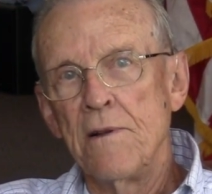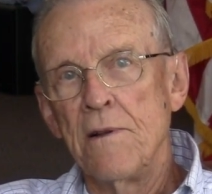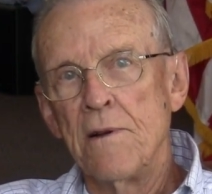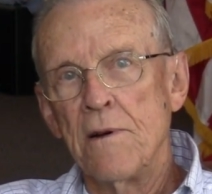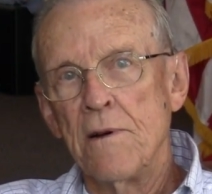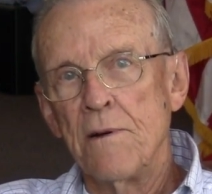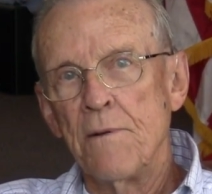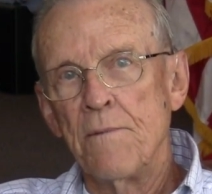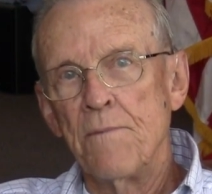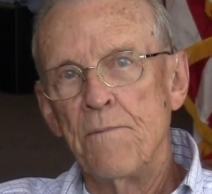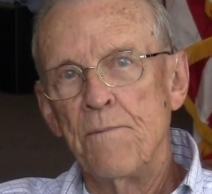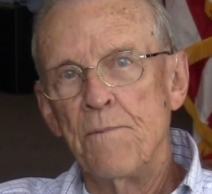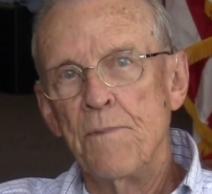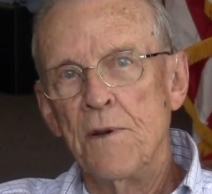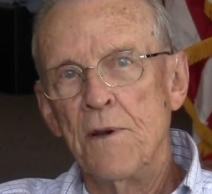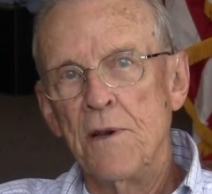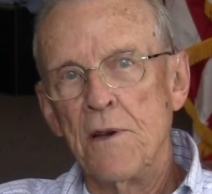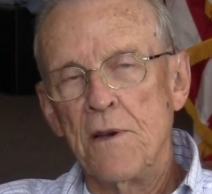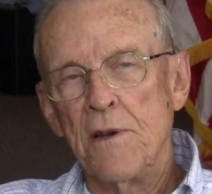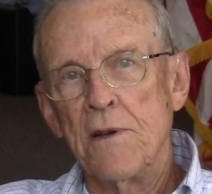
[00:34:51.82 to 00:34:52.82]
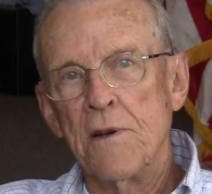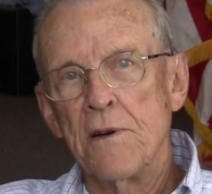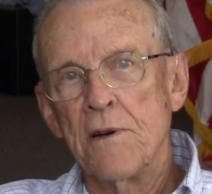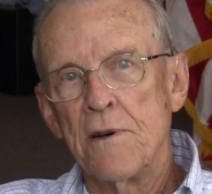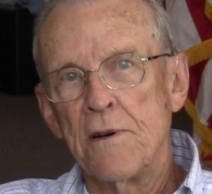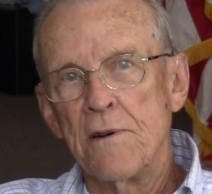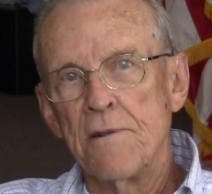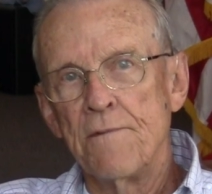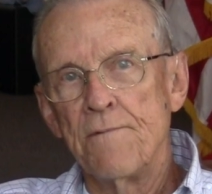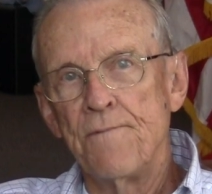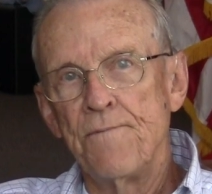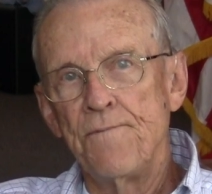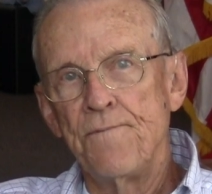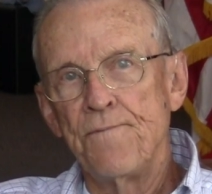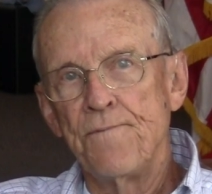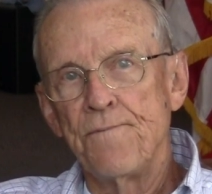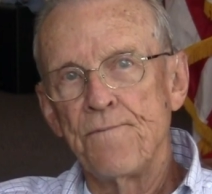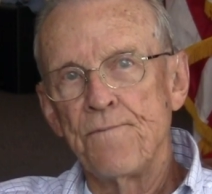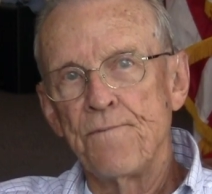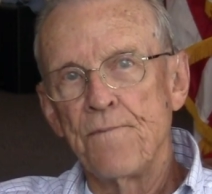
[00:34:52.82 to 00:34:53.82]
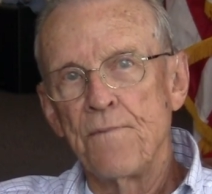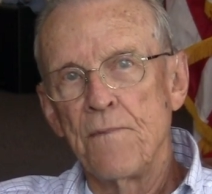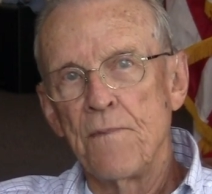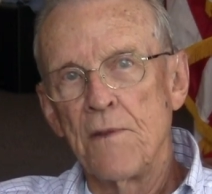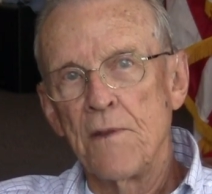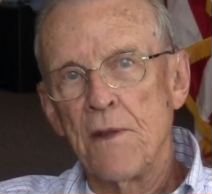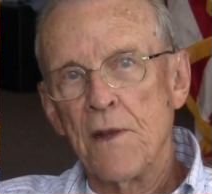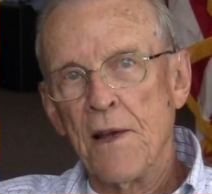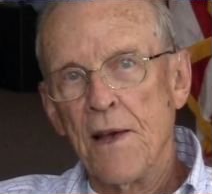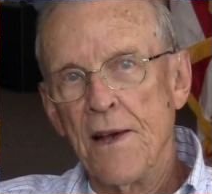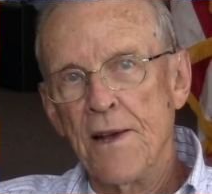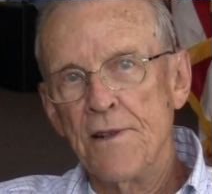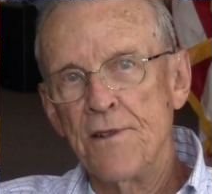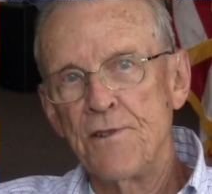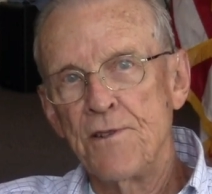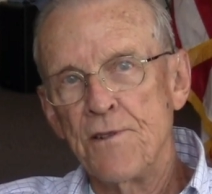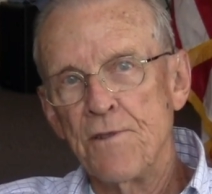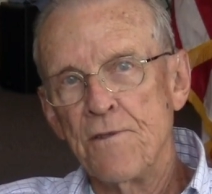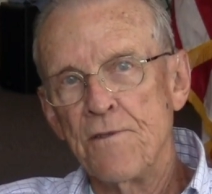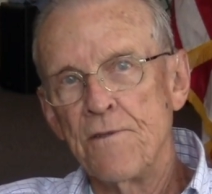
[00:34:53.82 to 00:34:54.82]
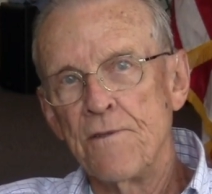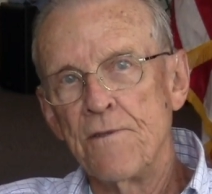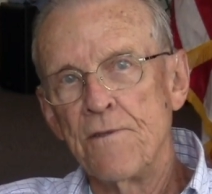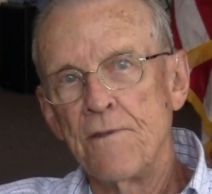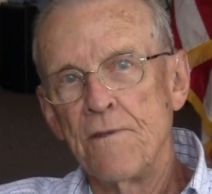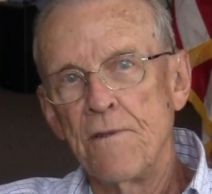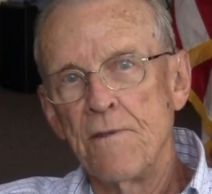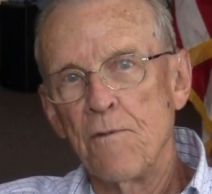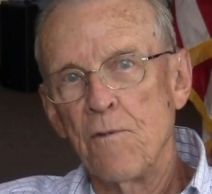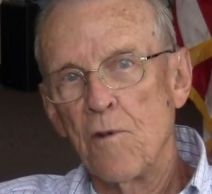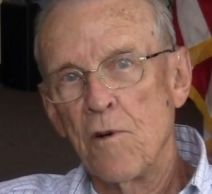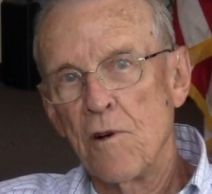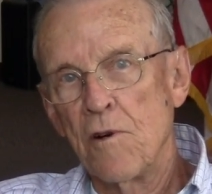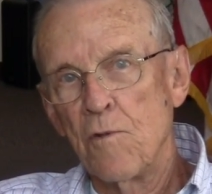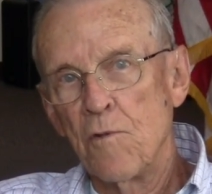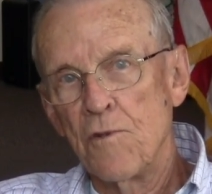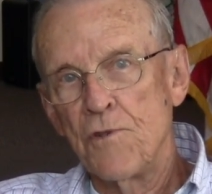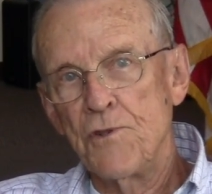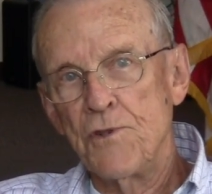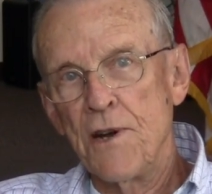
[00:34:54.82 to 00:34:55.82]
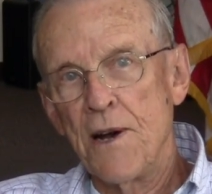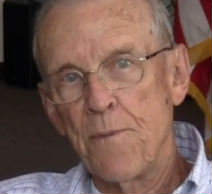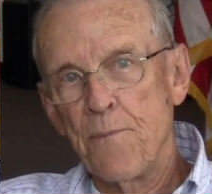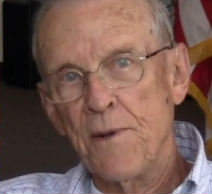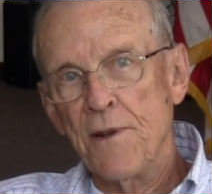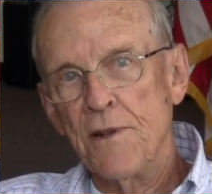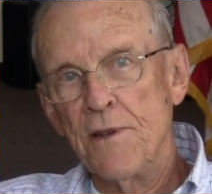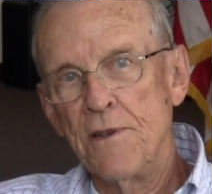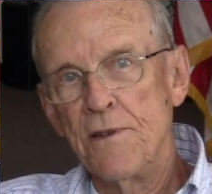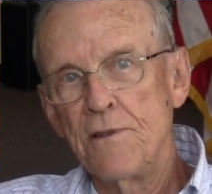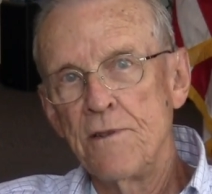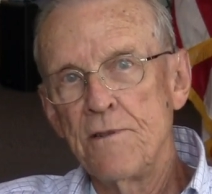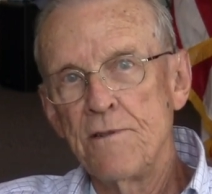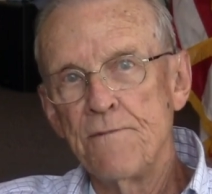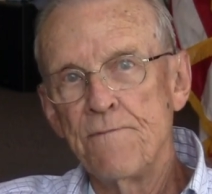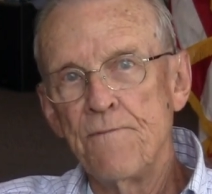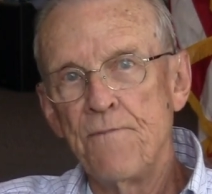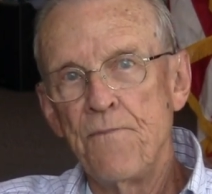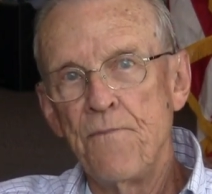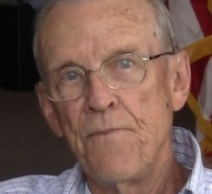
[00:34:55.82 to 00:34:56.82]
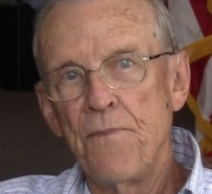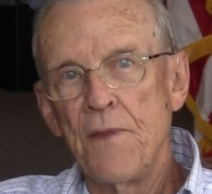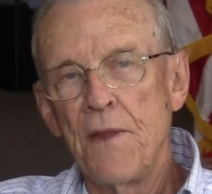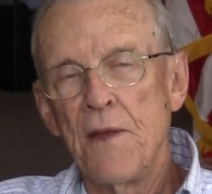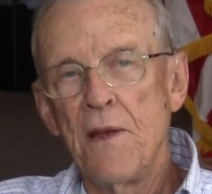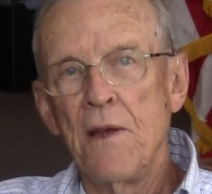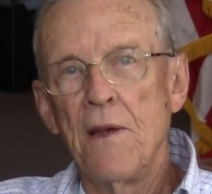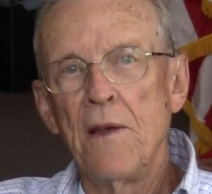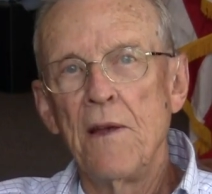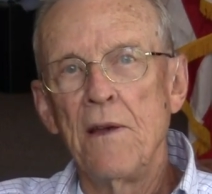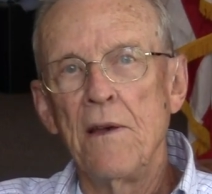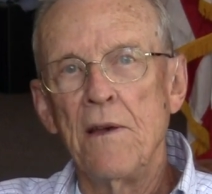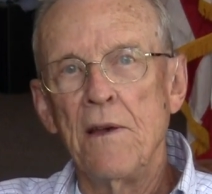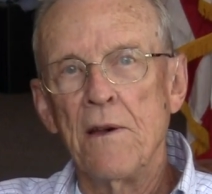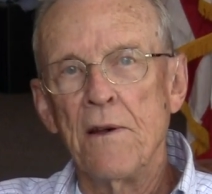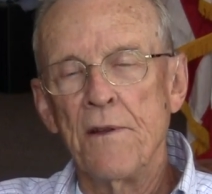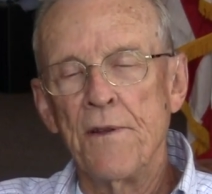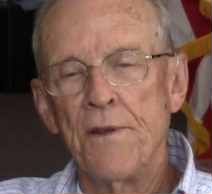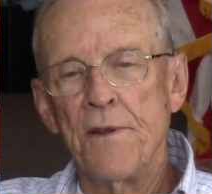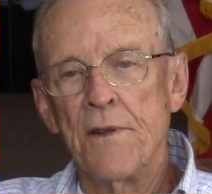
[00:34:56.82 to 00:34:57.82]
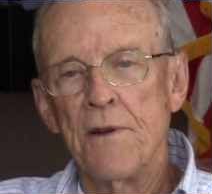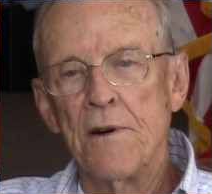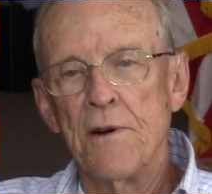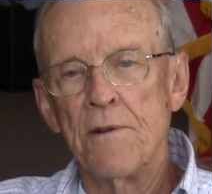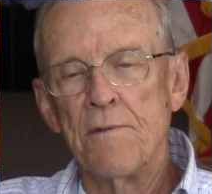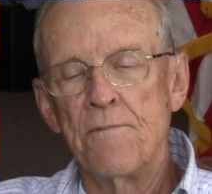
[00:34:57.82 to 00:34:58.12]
uh, being uh, engaged in war with Japanese. And uh,